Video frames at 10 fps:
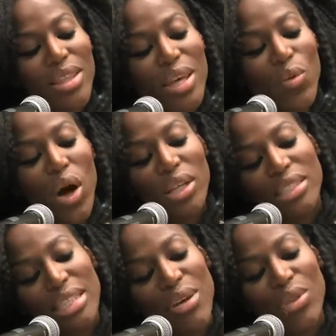They
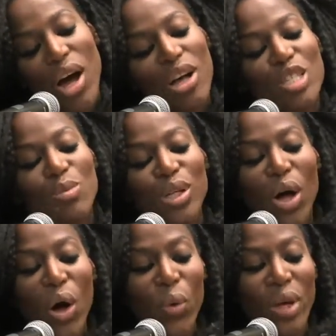walked down the hospital
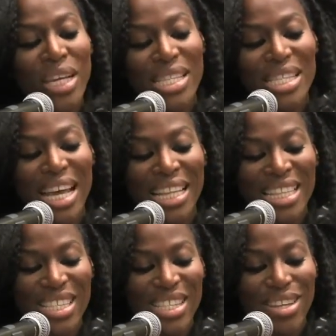hallway in
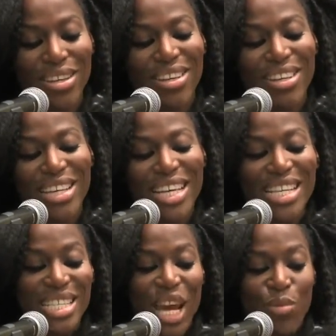silence.
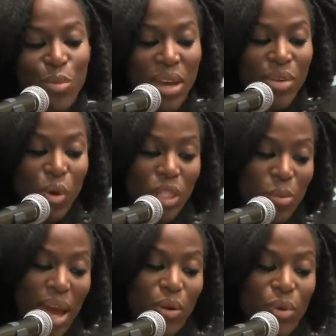His cameraman
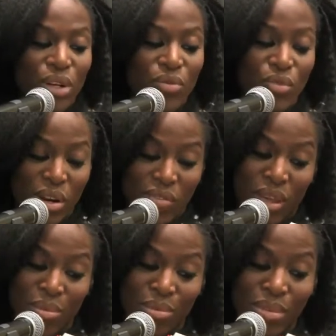walked backward in front of
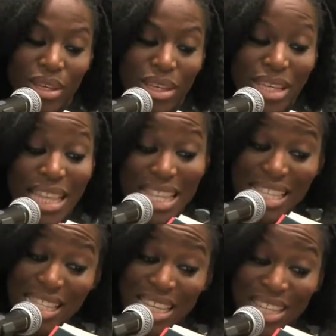them, in
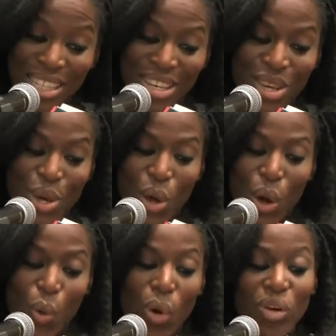this scene,
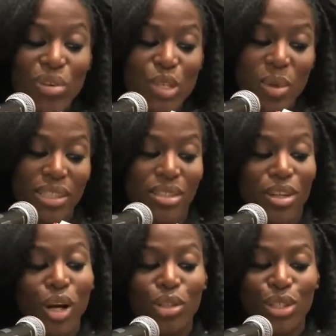a well-respected
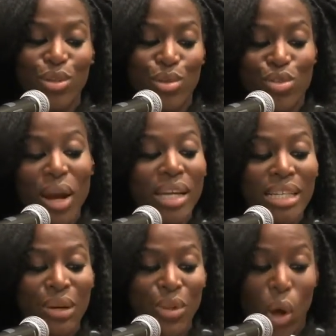doctor goes
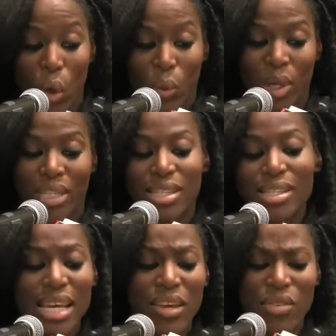striding down the hallway to
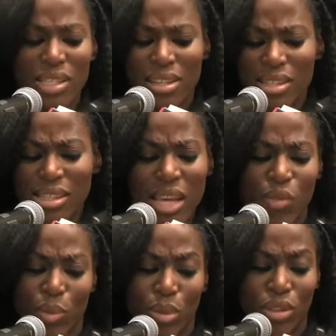save his
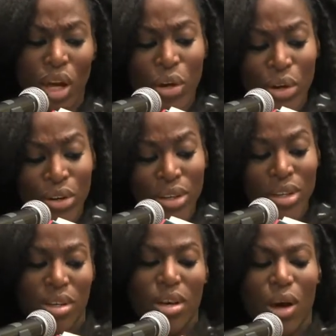unsavable daughter,
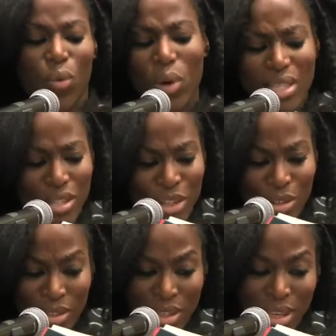a
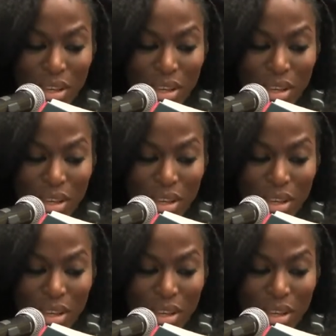Western.